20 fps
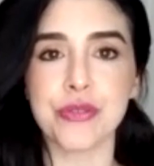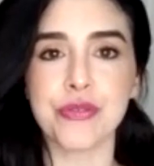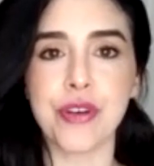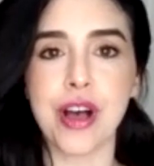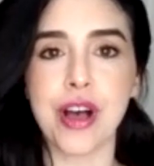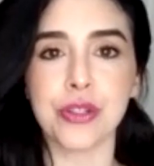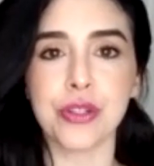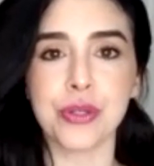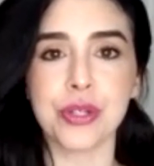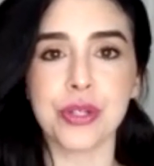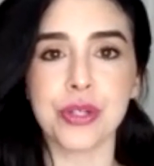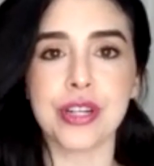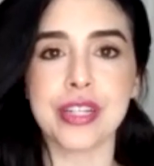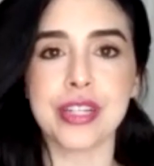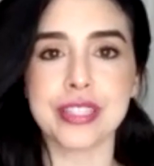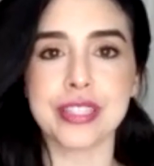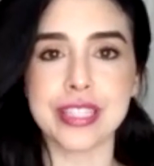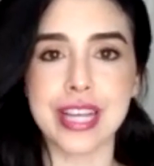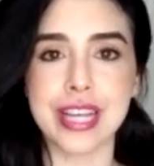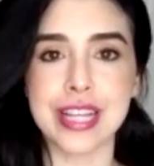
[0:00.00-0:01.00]
follow her
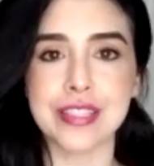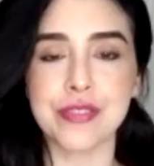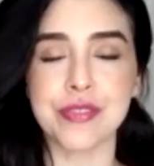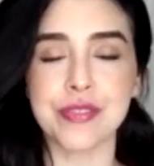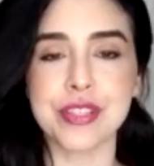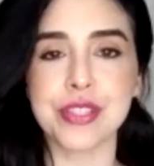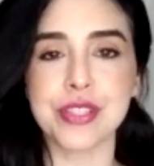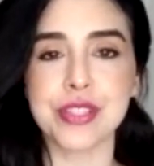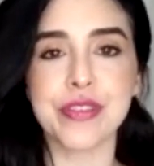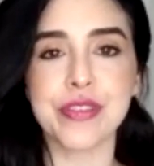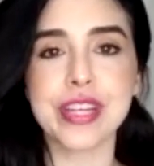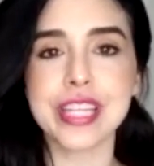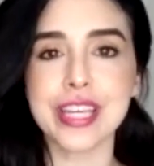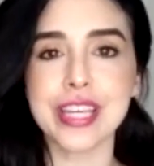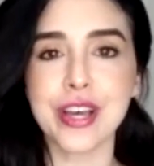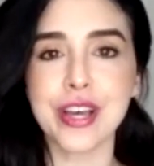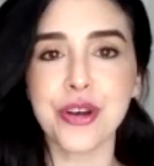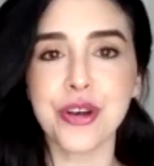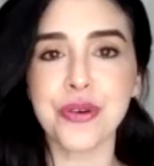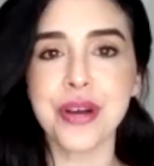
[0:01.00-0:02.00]
at the end of this
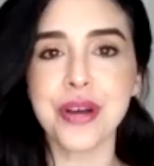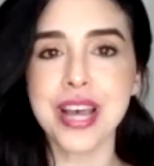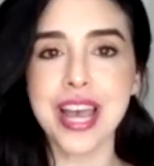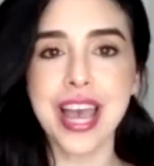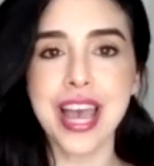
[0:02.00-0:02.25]
video.